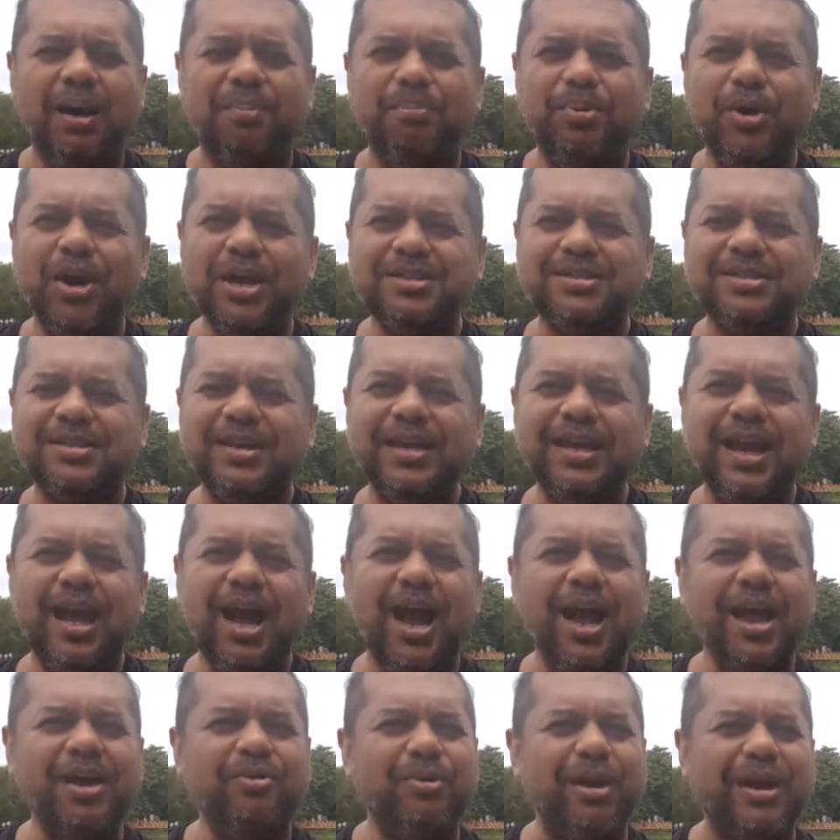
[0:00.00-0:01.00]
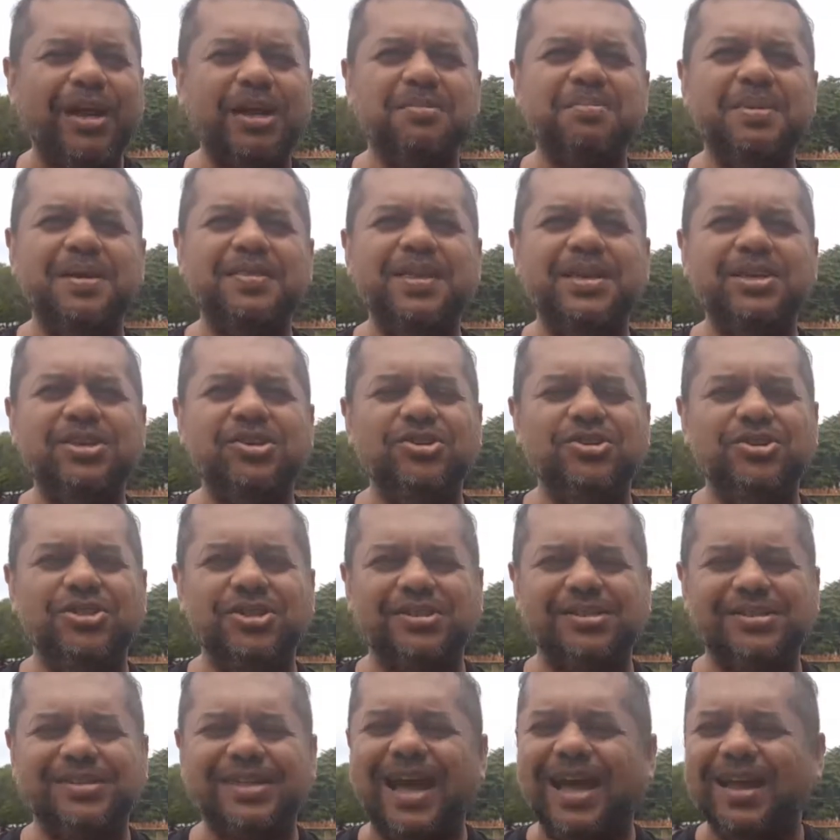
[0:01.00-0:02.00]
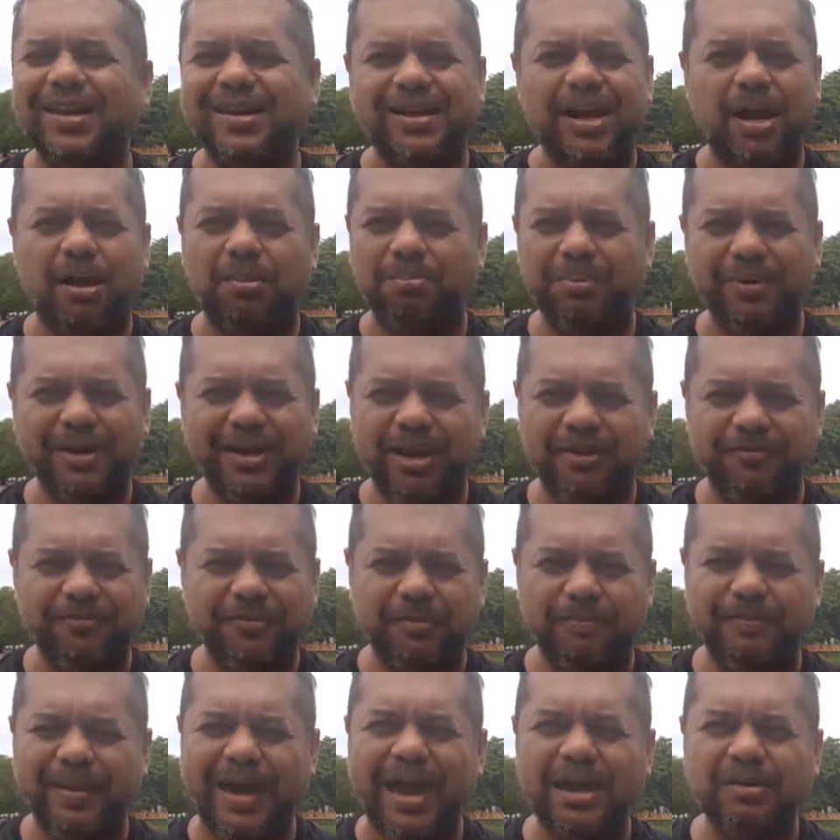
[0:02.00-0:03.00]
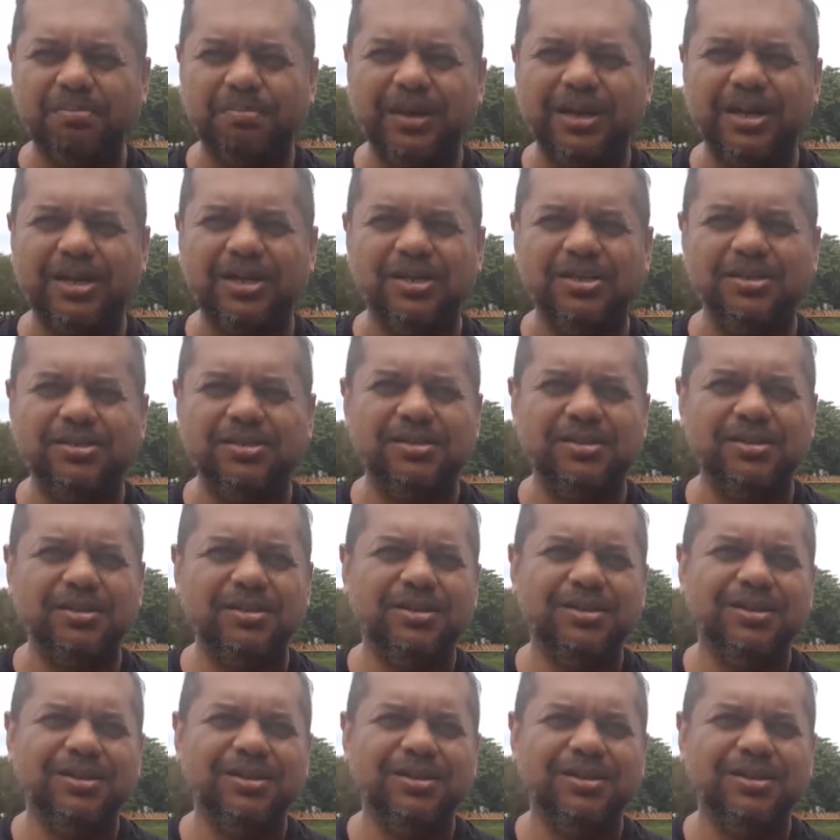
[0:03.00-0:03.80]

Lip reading: Personally, I recommend that you just start a company off the bat because